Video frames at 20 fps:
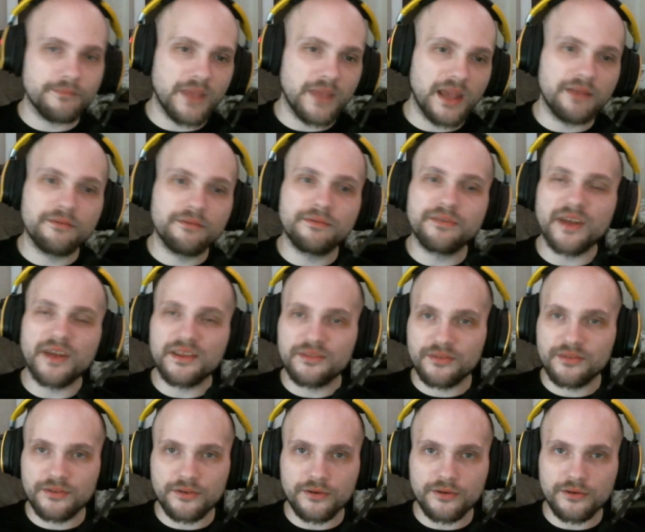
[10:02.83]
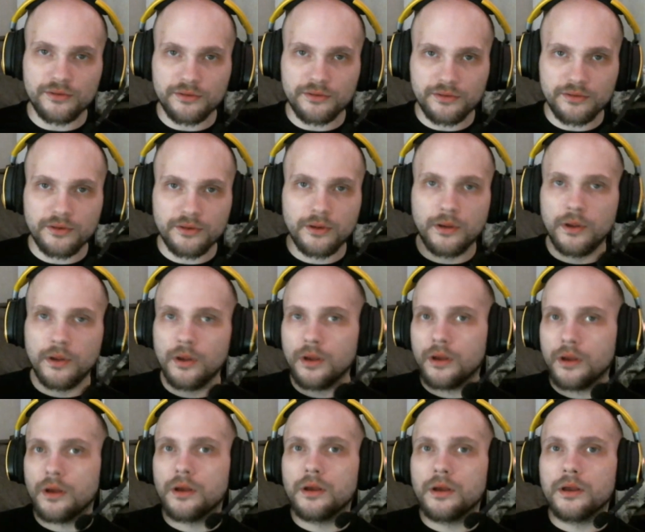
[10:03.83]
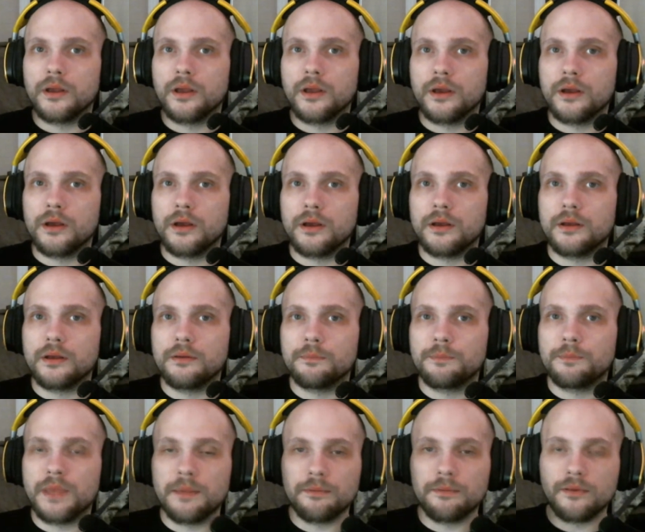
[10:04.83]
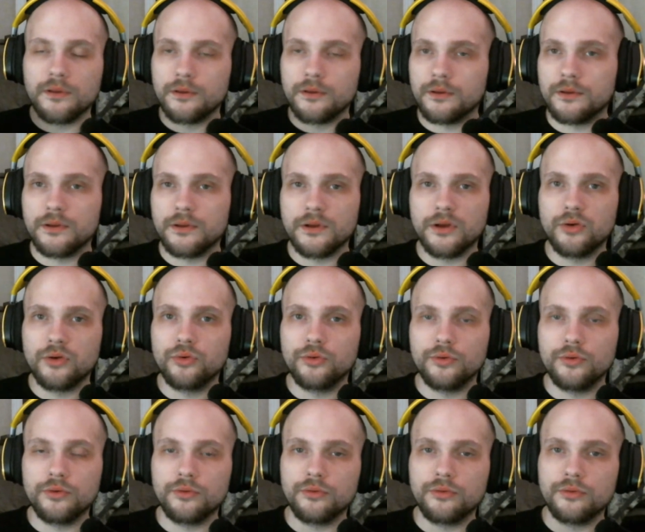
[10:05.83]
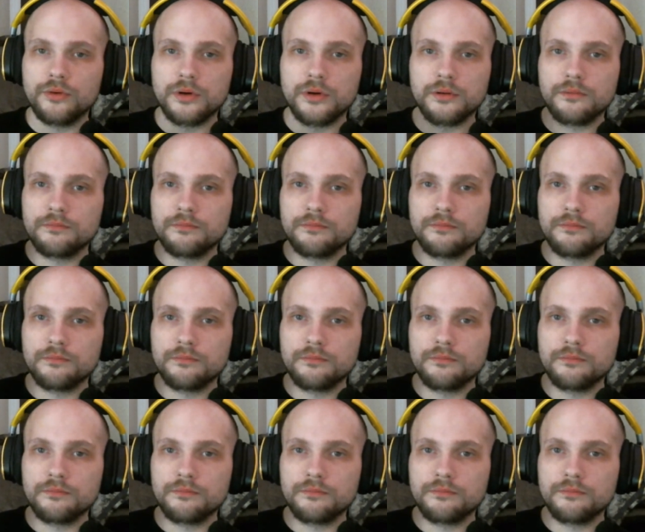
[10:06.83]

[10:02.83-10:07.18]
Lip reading: investors, people who